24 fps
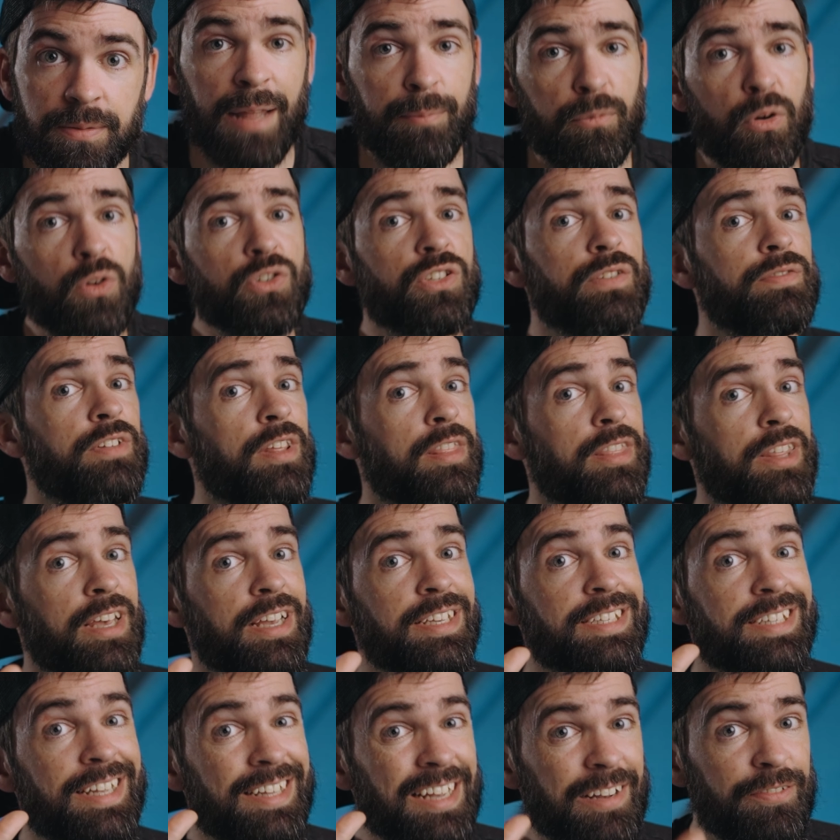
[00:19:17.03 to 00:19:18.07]
And most of the
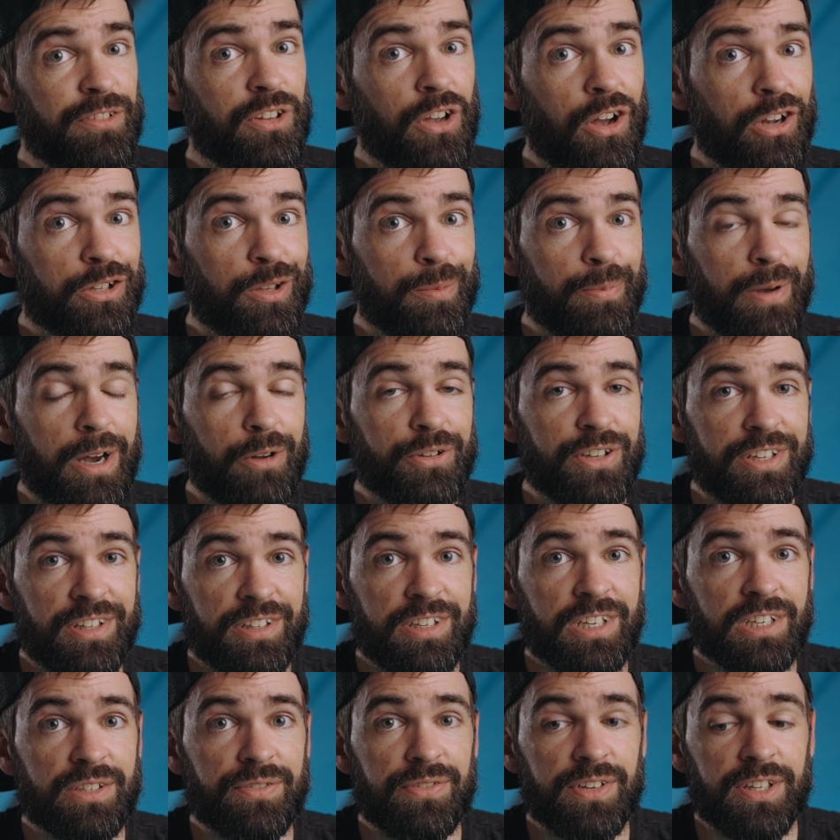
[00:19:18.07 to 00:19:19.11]
things that I've talked about in
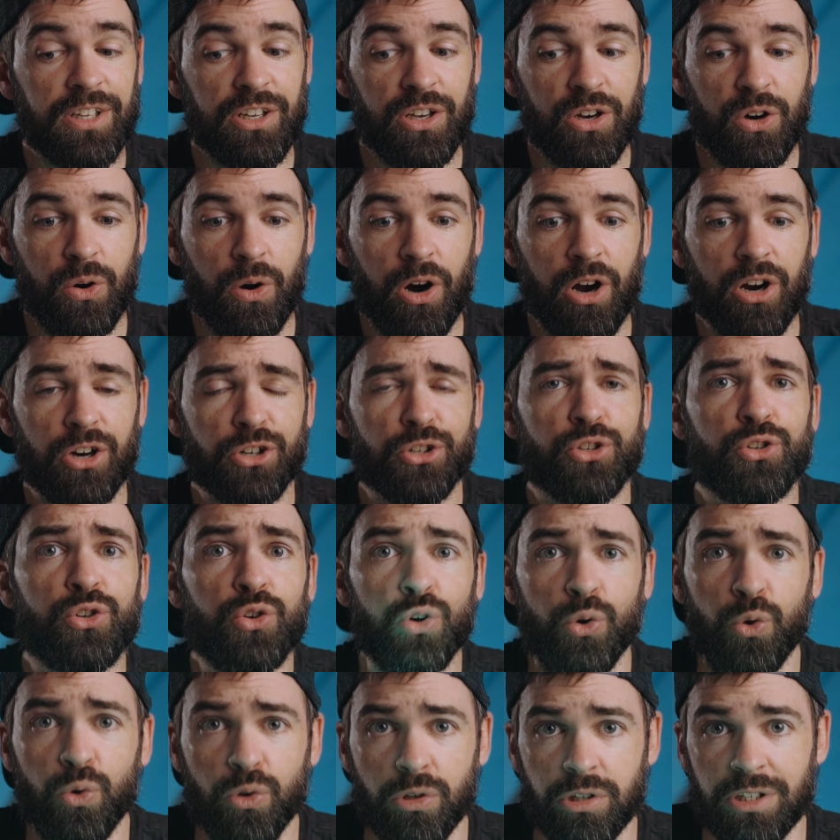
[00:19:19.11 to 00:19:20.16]
this video are
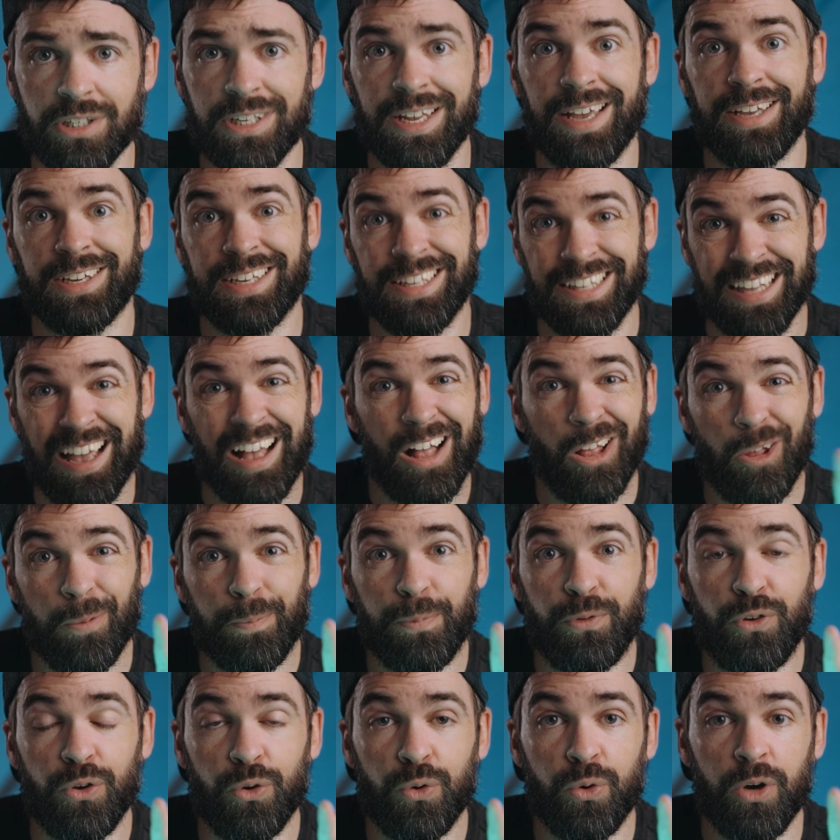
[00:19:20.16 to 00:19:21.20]
tools that can
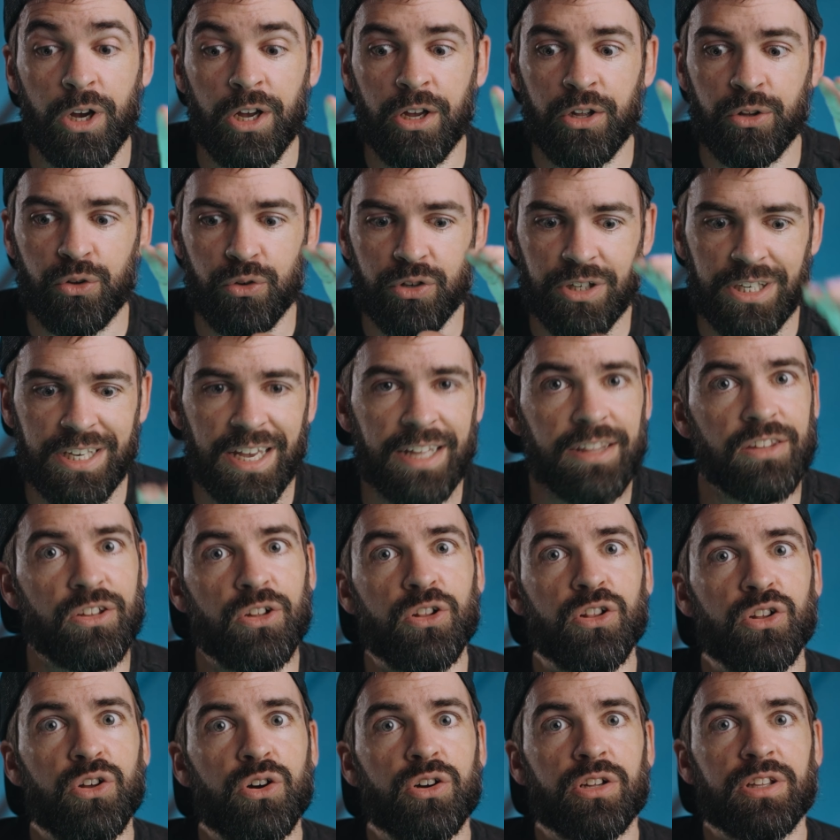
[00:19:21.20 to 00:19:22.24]
help you to get the
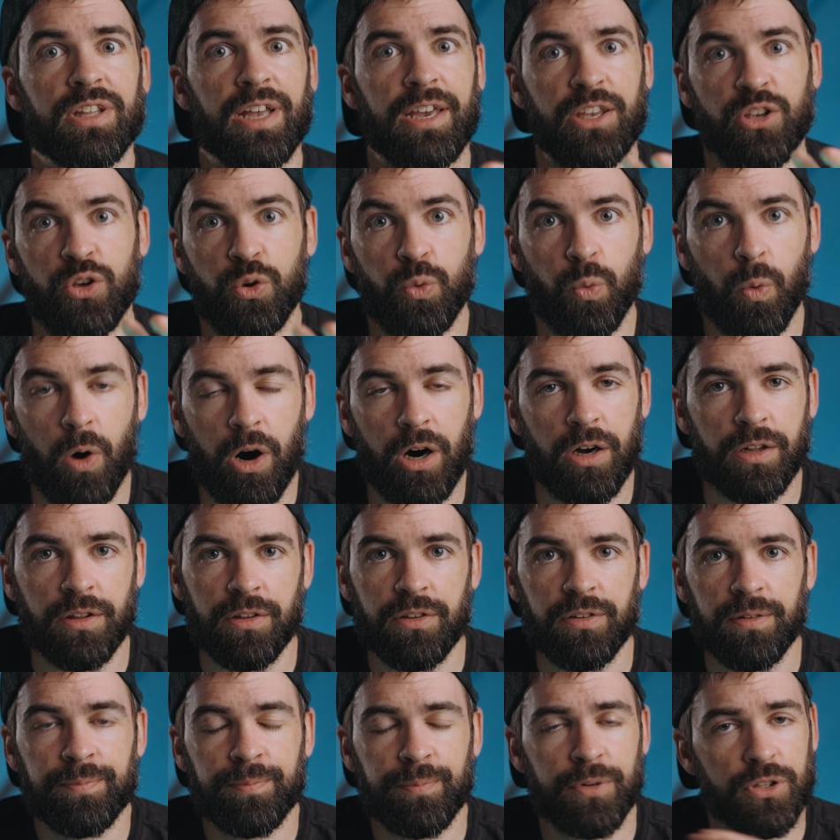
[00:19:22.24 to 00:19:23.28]
look that you want.